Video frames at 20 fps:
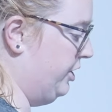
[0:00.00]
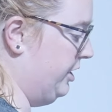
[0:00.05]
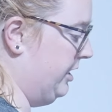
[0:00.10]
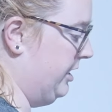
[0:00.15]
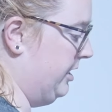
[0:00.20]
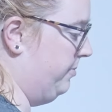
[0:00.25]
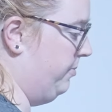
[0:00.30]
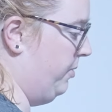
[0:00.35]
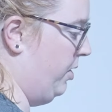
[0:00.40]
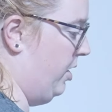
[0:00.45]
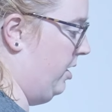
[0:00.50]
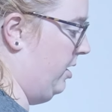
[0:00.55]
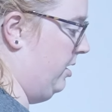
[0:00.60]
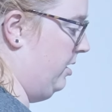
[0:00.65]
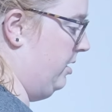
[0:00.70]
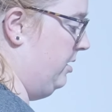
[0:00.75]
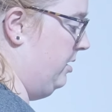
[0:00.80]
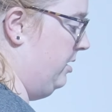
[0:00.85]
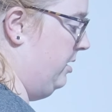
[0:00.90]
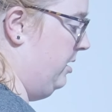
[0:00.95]

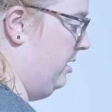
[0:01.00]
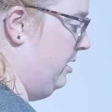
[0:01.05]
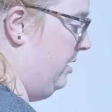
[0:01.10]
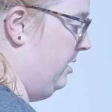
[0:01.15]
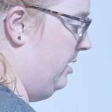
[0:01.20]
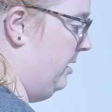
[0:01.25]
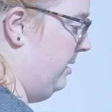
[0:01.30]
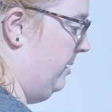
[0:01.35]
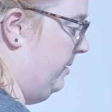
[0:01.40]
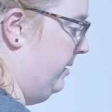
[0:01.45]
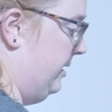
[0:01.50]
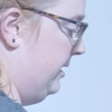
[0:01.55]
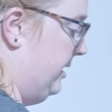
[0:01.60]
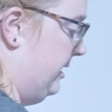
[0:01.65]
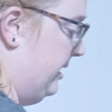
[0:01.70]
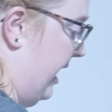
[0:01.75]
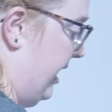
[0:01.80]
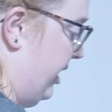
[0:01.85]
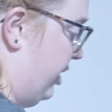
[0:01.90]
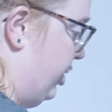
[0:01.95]
small
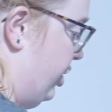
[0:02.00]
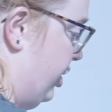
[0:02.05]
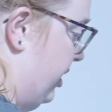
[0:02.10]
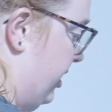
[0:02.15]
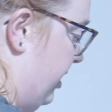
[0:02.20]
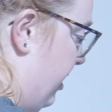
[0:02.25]
section